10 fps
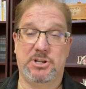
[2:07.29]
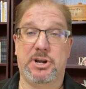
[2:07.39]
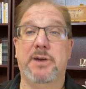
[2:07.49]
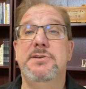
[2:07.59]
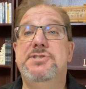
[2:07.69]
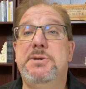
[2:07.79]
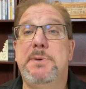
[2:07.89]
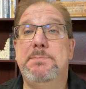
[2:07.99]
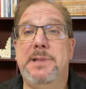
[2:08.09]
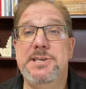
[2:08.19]
currency
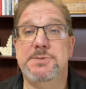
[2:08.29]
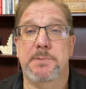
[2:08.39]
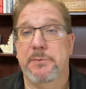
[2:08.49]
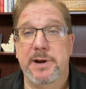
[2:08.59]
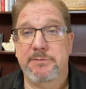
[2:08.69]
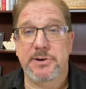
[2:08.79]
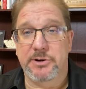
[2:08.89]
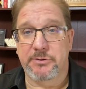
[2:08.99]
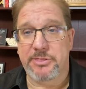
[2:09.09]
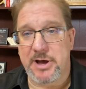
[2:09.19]
replacement, whatever
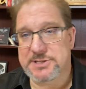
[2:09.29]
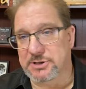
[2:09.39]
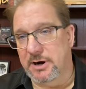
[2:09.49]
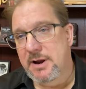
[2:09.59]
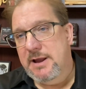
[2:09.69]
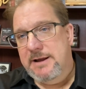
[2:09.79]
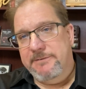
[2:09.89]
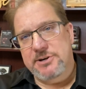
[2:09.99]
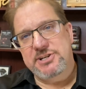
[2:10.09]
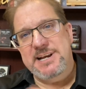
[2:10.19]
your thoughts are.
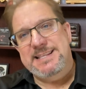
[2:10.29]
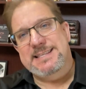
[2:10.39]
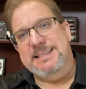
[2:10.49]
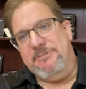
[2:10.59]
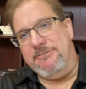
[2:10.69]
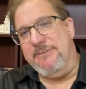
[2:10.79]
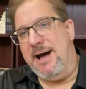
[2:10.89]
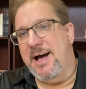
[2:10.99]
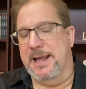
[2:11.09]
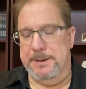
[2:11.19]
First, you need to
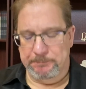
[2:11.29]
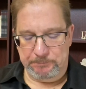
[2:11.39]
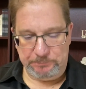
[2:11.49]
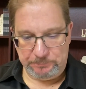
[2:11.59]
define